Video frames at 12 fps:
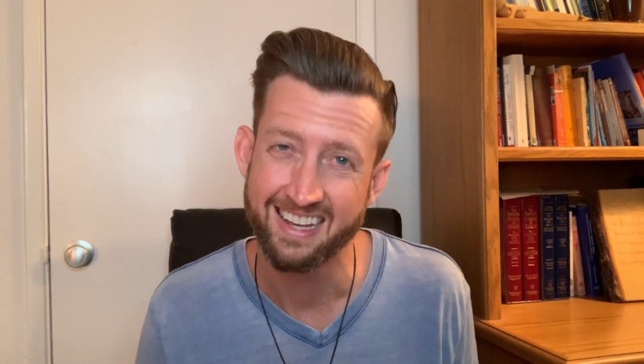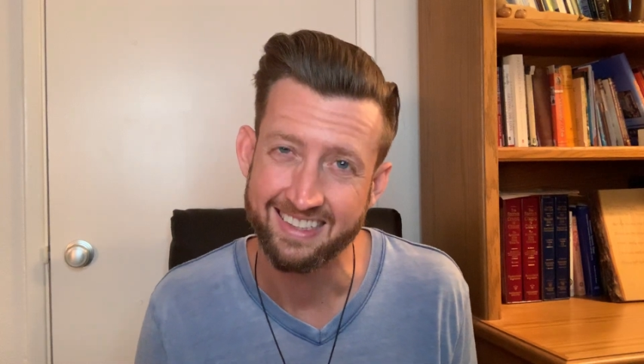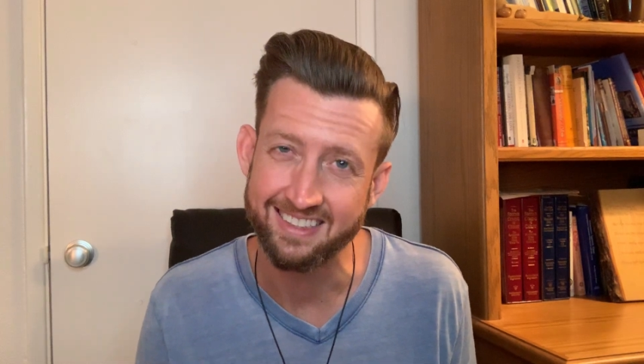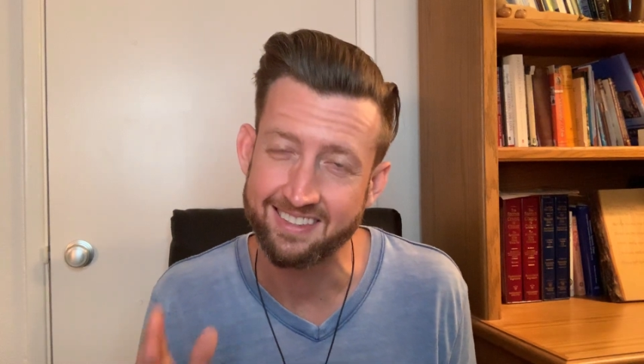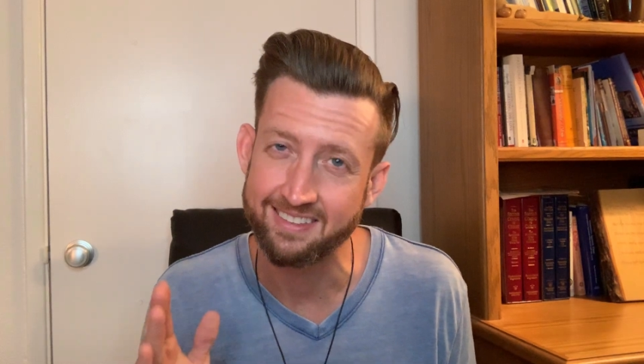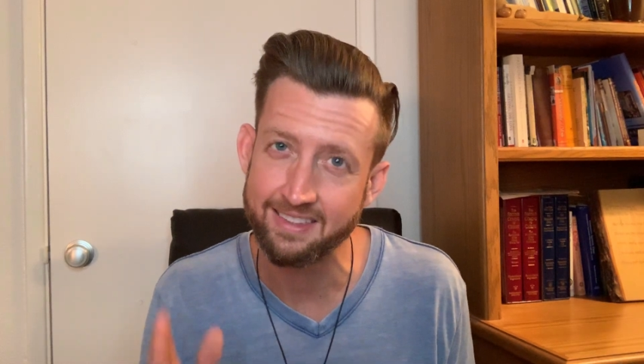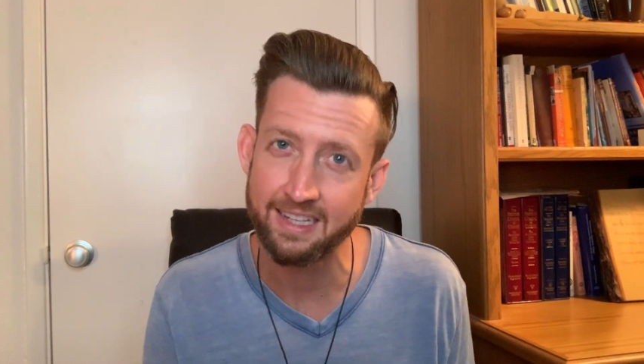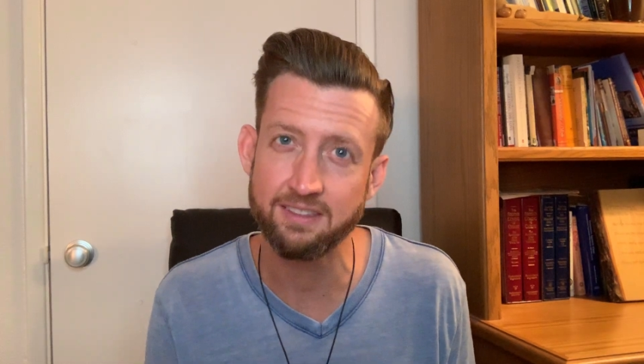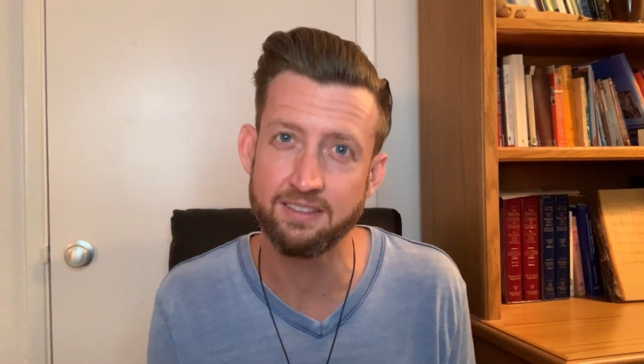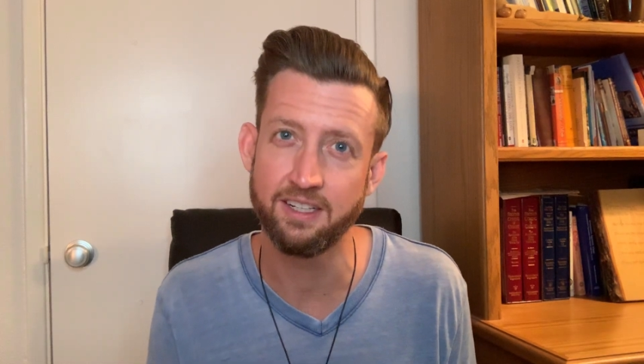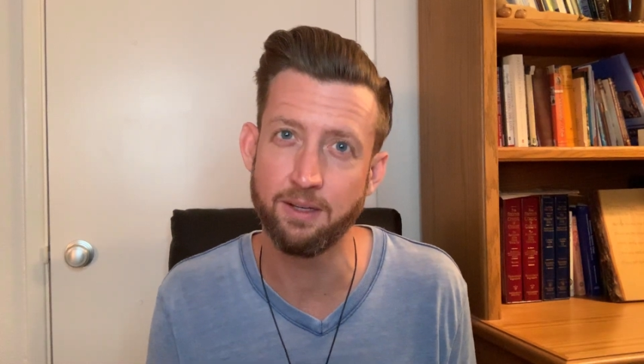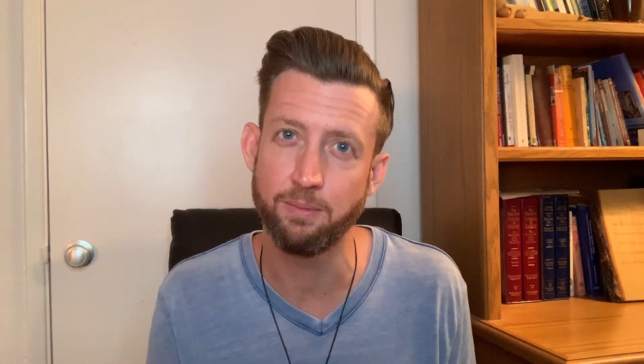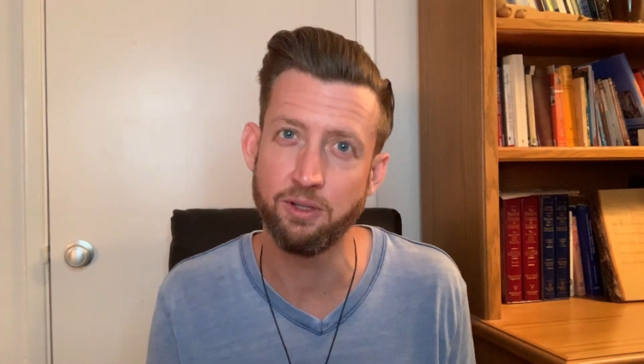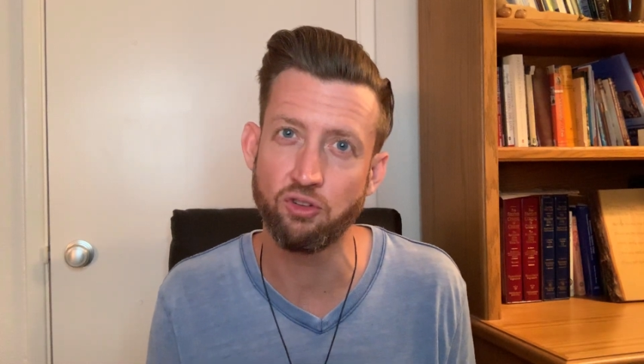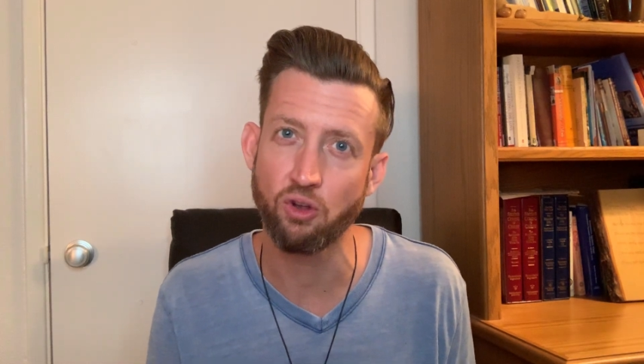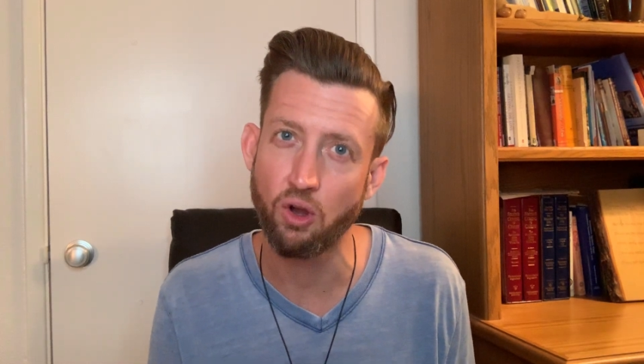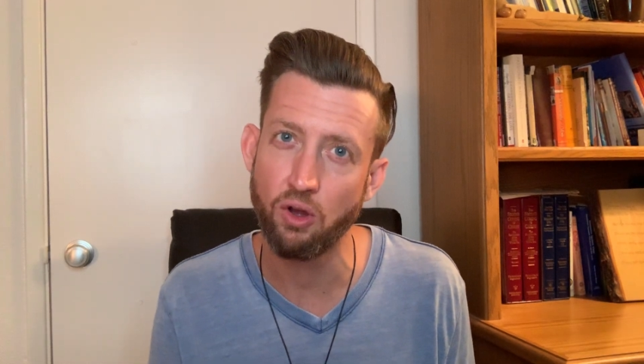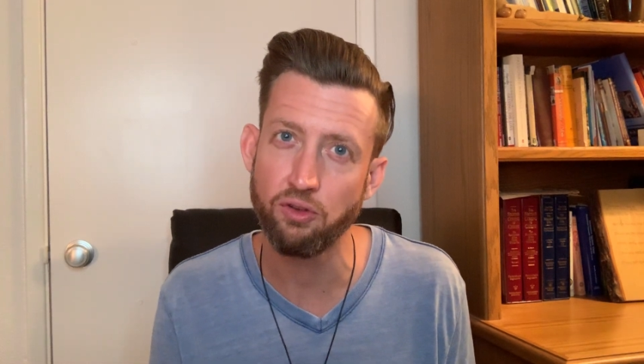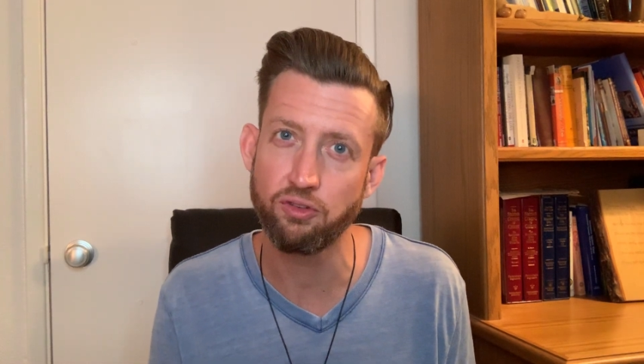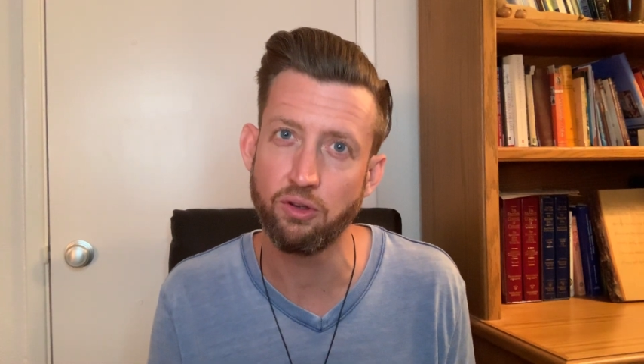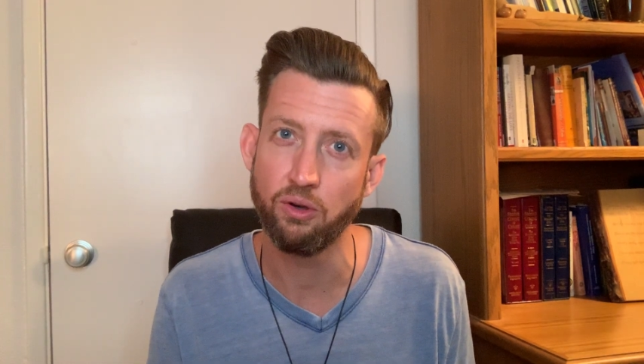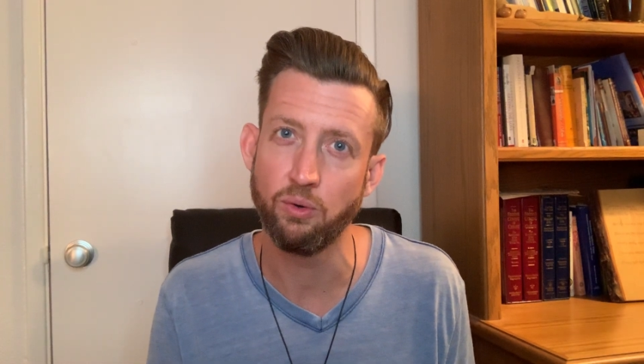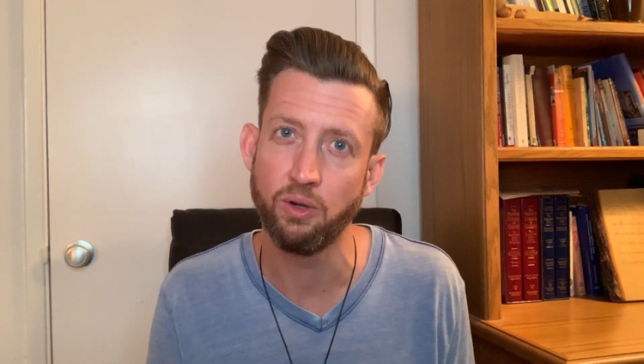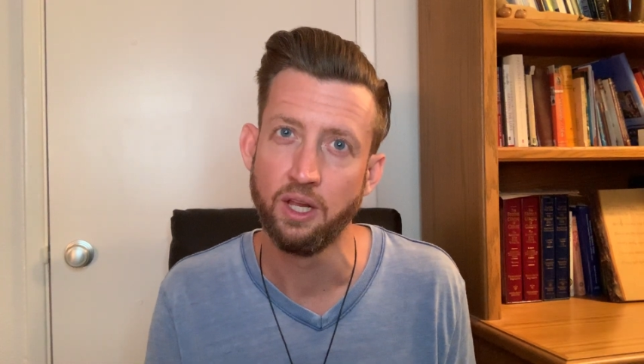This next tip is
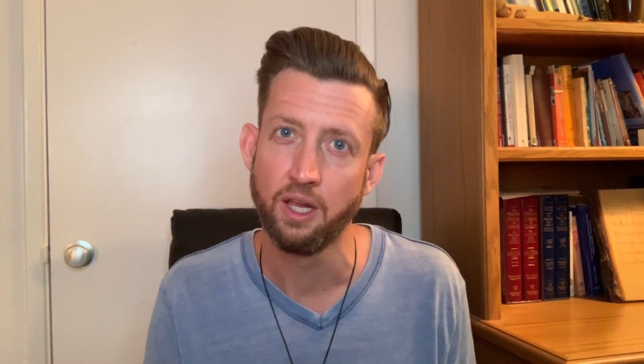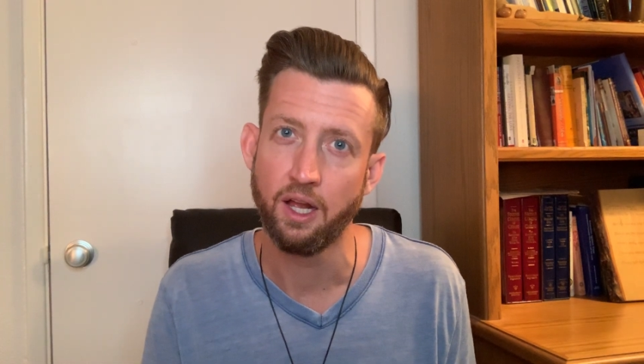also